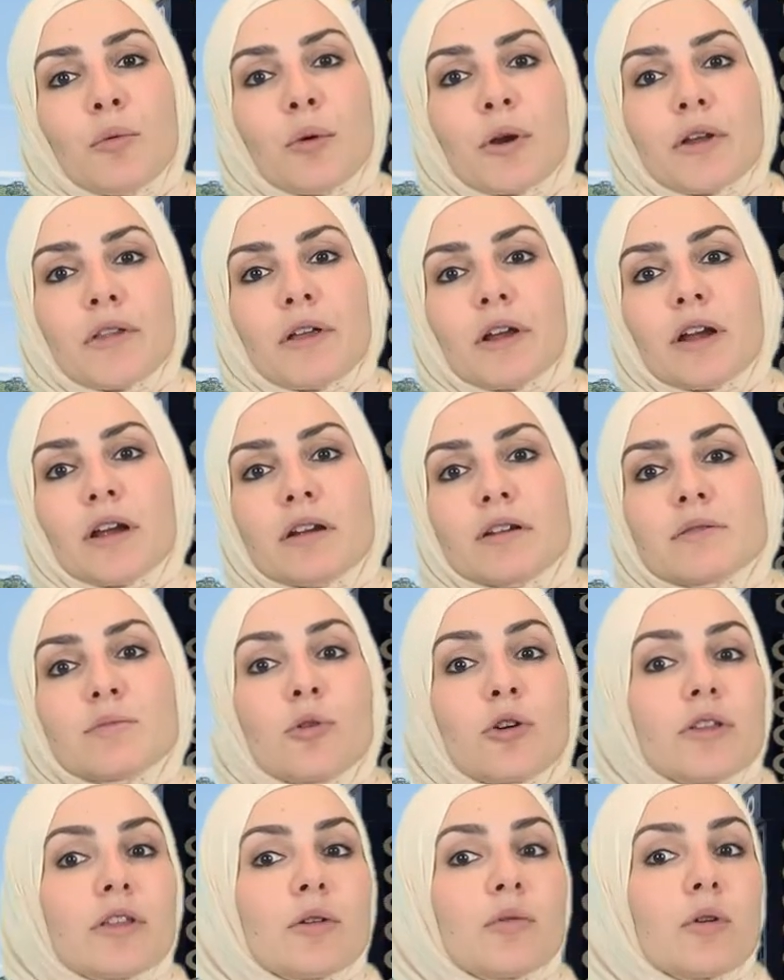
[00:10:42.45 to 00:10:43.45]
where there's
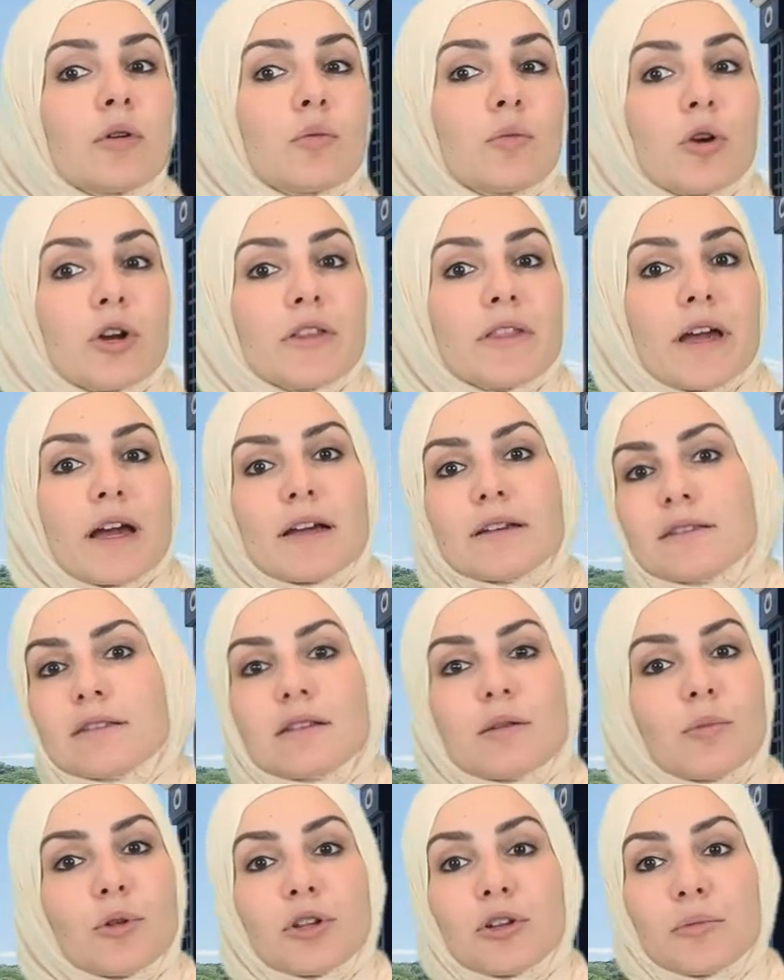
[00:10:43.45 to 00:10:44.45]
more than one word that has
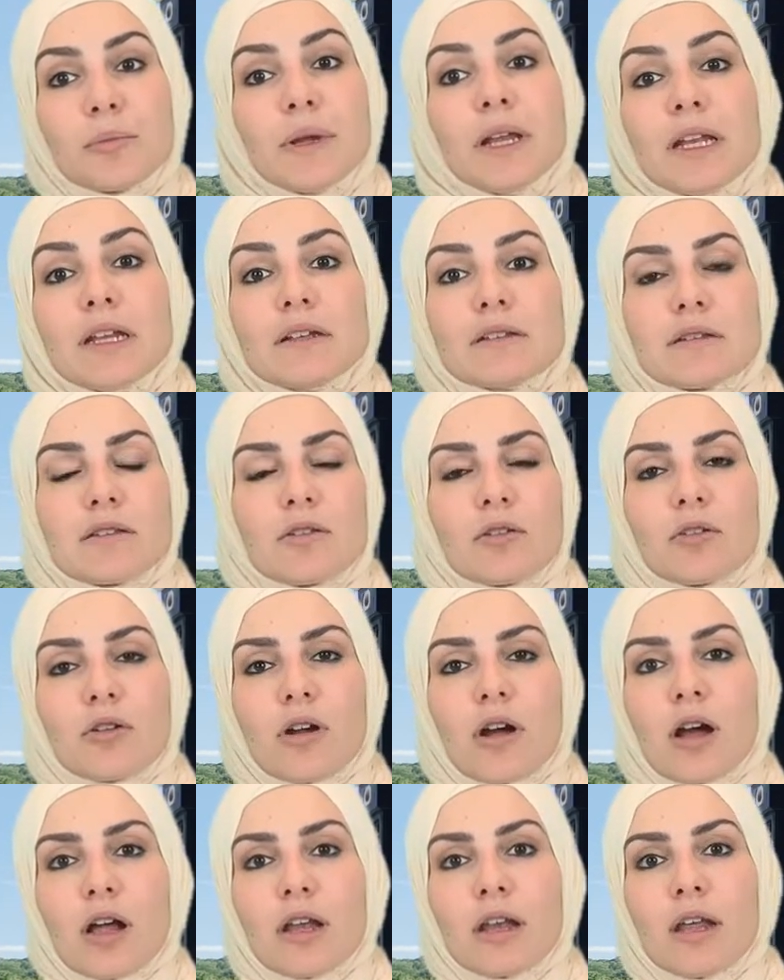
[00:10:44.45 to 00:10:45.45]
similar meanings in the
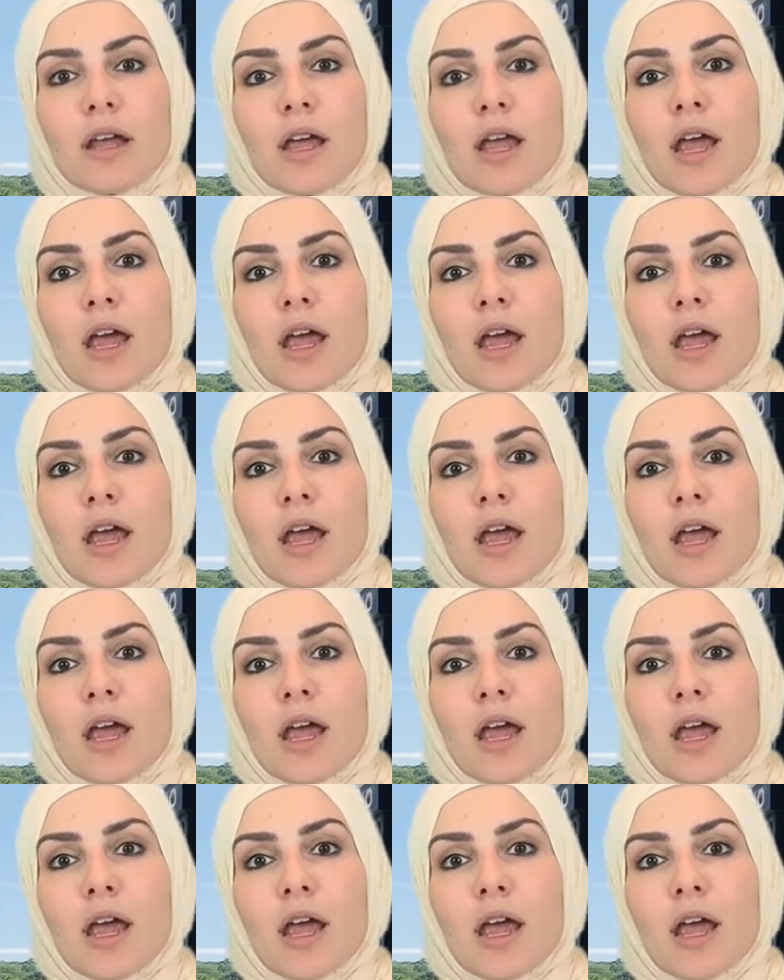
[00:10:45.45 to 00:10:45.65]
Quran,